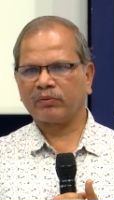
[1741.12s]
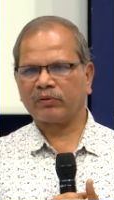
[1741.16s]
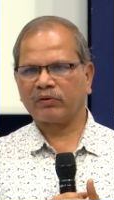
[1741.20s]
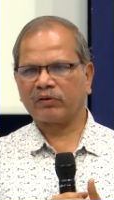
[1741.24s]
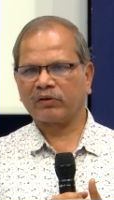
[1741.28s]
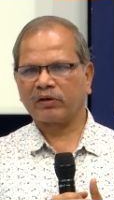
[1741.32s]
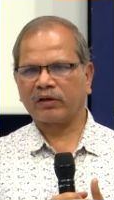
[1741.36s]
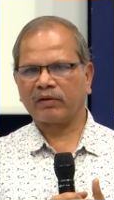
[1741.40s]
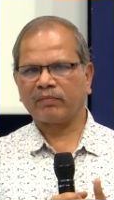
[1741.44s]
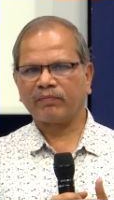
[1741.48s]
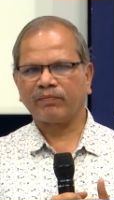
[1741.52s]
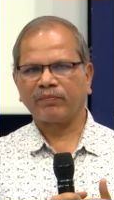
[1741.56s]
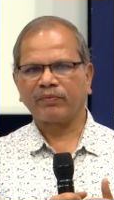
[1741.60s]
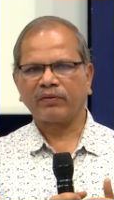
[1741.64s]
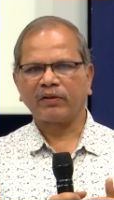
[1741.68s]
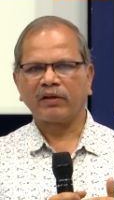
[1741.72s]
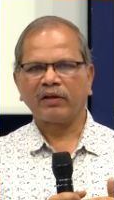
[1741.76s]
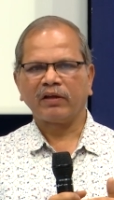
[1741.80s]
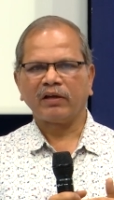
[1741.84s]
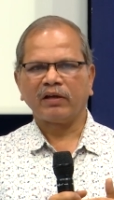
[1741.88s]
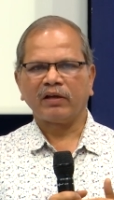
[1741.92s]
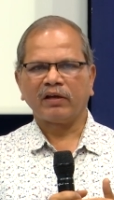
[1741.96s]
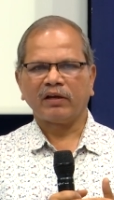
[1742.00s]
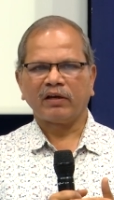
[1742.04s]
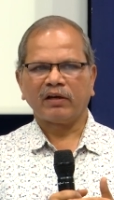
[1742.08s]
program.
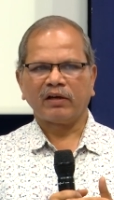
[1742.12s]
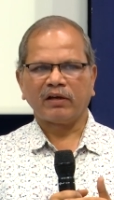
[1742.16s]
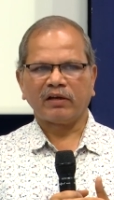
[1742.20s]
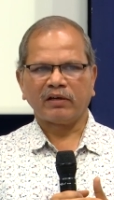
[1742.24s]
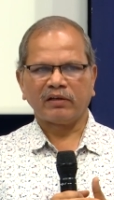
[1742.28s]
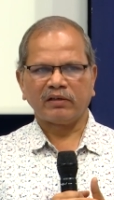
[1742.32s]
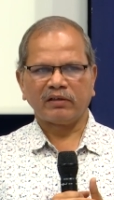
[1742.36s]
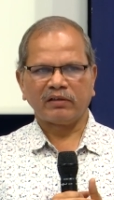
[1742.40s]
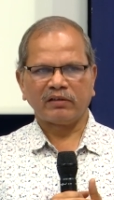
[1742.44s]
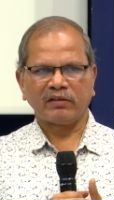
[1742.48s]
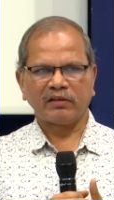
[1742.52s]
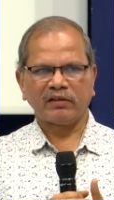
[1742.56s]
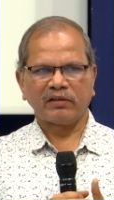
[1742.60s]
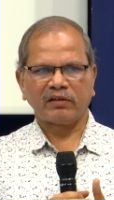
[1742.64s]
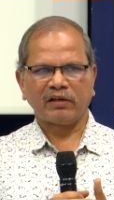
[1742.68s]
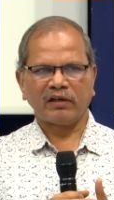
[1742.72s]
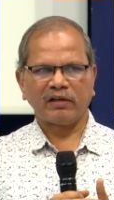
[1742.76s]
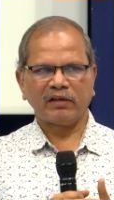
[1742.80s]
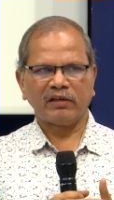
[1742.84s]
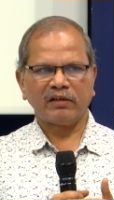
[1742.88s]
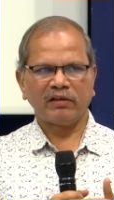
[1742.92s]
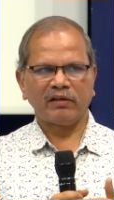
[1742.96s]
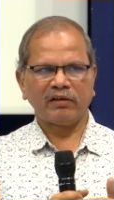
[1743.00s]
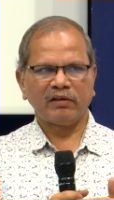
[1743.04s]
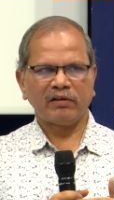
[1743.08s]
And
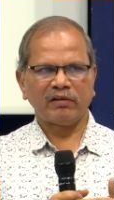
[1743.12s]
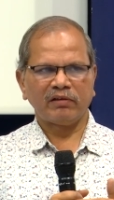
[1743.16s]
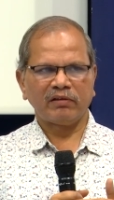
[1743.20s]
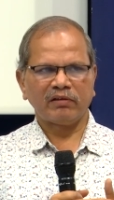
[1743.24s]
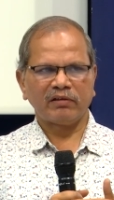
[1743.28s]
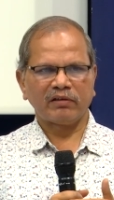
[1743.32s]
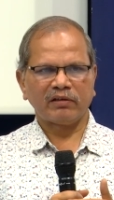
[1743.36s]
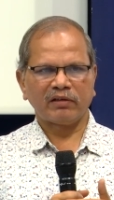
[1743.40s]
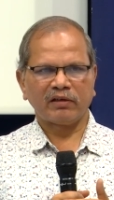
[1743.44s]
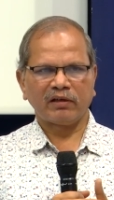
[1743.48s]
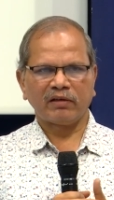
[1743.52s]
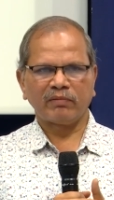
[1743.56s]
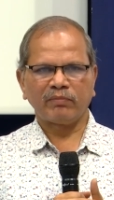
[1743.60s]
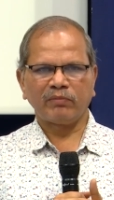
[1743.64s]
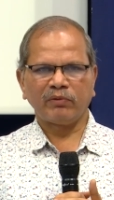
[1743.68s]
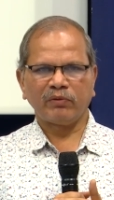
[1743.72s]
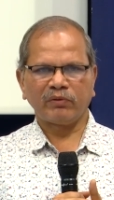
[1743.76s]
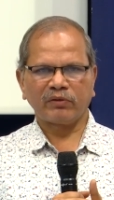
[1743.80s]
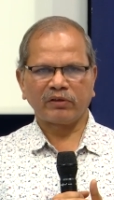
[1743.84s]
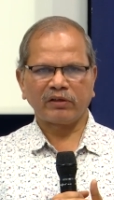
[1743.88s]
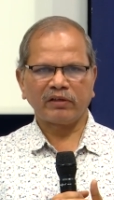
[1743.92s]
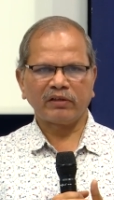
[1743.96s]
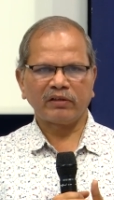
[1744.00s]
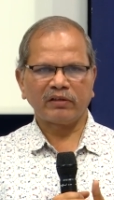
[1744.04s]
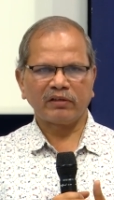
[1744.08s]
I am
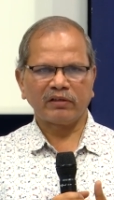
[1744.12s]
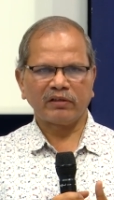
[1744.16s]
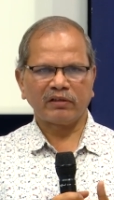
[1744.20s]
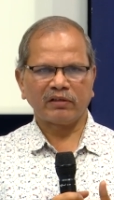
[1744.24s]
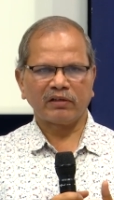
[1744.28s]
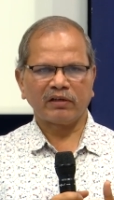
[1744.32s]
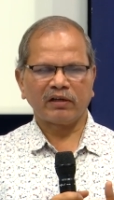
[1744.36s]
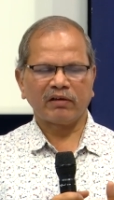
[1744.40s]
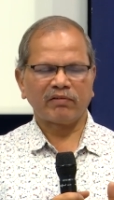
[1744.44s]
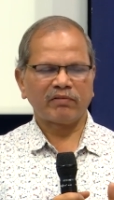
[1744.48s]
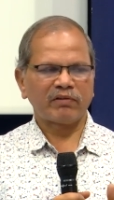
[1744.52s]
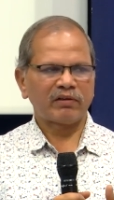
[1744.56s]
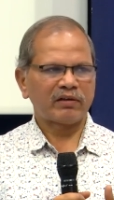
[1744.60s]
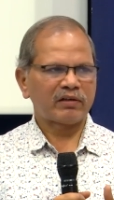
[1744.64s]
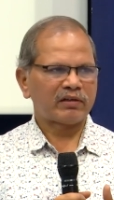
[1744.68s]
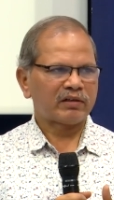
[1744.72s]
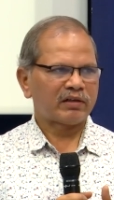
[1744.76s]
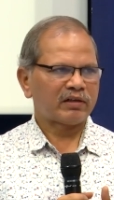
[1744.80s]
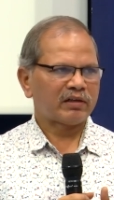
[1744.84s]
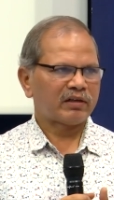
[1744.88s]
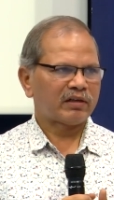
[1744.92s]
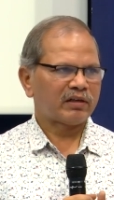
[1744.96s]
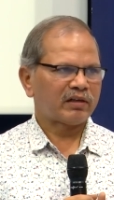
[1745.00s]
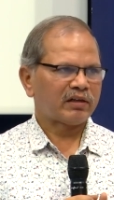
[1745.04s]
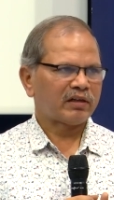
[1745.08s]
looking
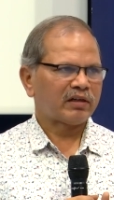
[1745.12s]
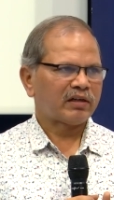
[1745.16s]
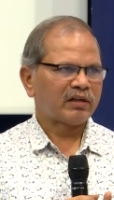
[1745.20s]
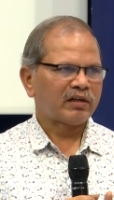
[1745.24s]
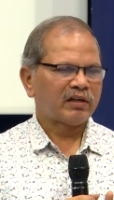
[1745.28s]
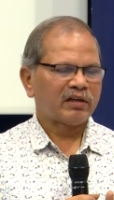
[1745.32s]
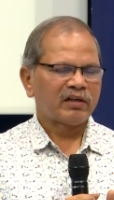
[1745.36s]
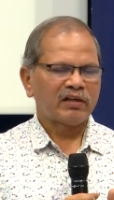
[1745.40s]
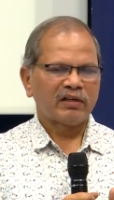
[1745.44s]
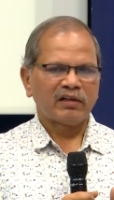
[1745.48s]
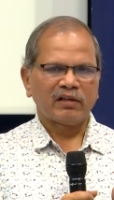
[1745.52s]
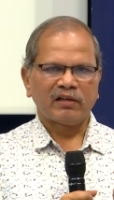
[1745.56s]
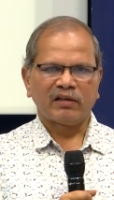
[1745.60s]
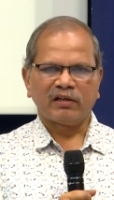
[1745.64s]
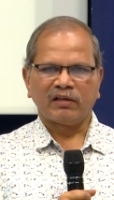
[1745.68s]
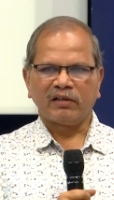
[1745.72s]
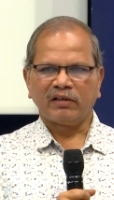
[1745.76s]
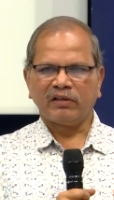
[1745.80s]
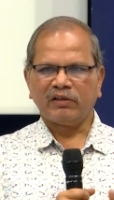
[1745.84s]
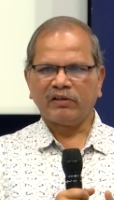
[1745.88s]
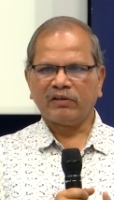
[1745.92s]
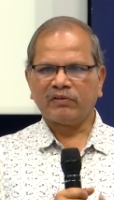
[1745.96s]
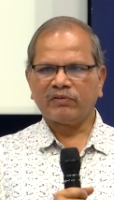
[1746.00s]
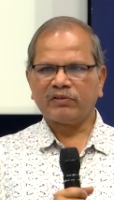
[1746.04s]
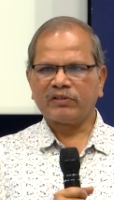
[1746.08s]
our
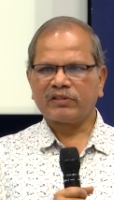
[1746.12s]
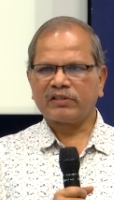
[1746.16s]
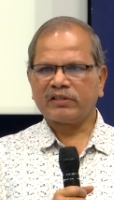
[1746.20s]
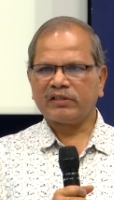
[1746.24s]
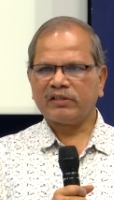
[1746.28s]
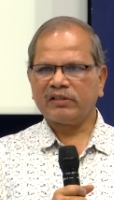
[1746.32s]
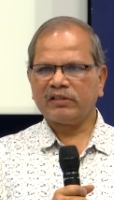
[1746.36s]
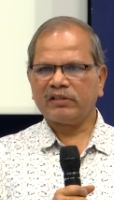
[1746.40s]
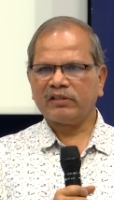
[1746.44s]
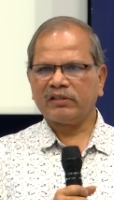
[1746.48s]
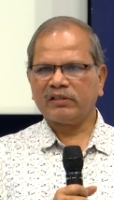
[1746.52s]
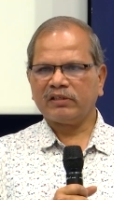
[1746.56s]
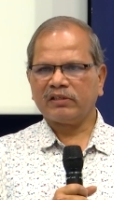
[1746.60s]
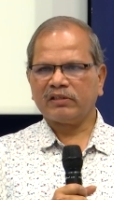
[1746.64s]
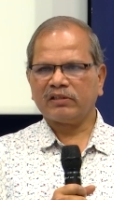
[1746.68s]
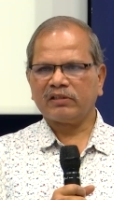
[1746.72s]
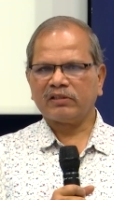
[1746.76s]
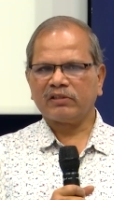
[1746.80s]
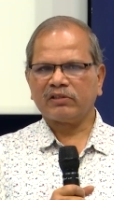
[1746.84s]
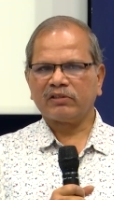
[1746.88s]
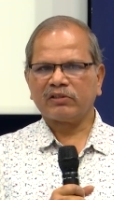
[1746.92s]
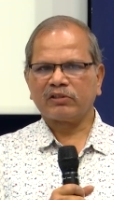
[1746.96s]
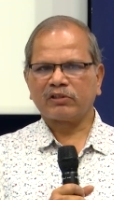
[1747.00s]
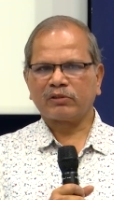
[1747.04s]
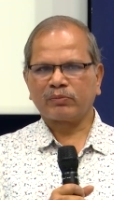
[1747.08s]
university
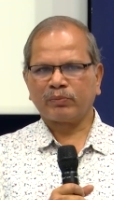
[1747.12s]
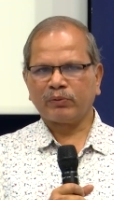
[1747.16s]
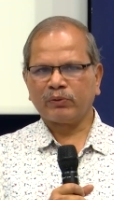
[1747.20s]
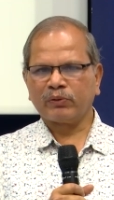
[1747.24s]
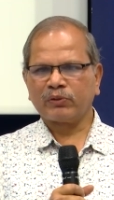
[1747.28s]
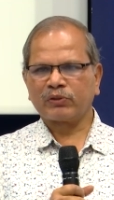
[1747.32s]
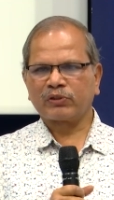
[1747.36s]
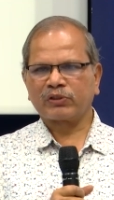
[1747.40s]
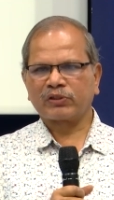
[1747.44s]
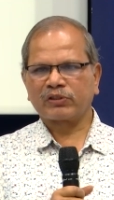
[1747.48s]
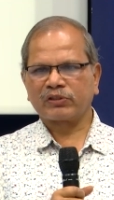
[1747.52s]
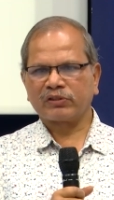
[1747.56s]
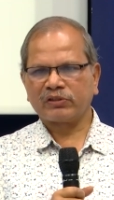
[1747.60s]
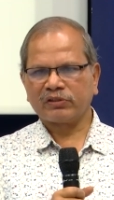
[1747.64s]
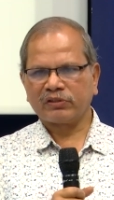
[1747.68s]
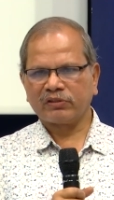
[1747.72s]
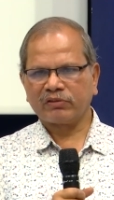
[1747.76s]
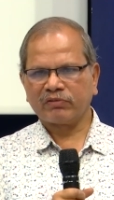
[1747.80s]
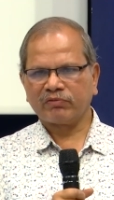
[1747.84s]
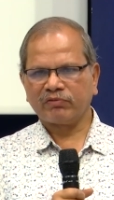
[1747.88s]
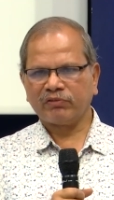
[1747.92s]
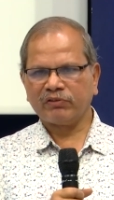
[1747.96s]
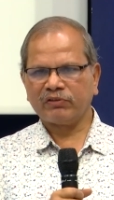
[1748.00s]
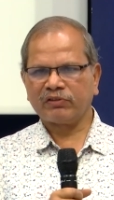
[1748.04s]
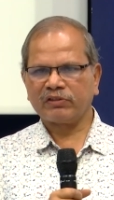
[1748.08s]
sports
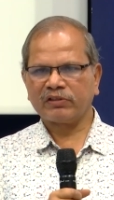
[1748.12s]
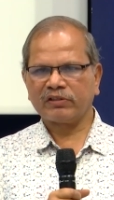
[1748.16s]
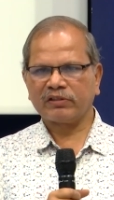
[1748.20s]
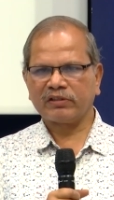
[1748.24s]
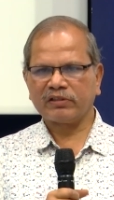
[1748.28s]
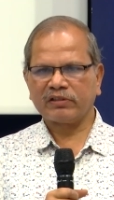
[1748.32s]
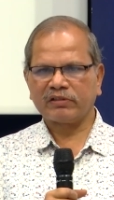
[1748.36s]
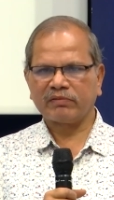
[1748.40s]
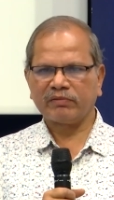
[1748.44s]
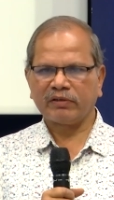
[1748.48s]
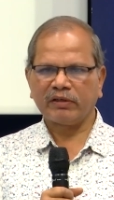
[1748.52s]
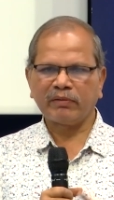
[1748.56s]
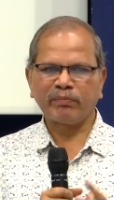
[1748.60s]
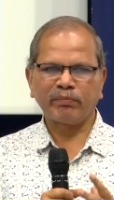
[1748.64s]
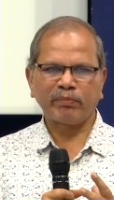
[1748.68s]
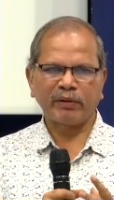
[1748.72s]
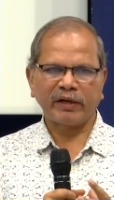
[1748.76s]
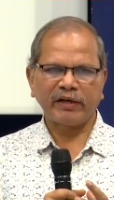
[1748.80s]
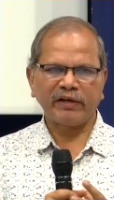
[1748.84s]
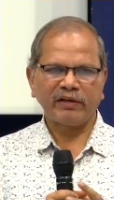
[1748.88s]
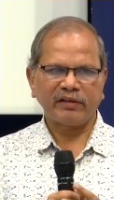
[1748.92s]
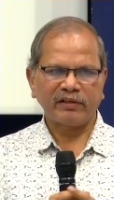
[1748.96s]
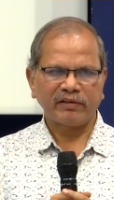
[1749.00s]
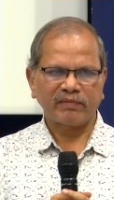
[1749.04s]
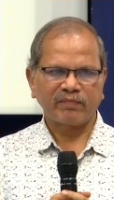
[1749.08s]
future is very
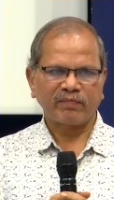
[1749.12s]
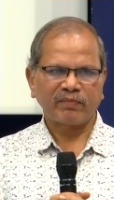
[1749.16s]
bright.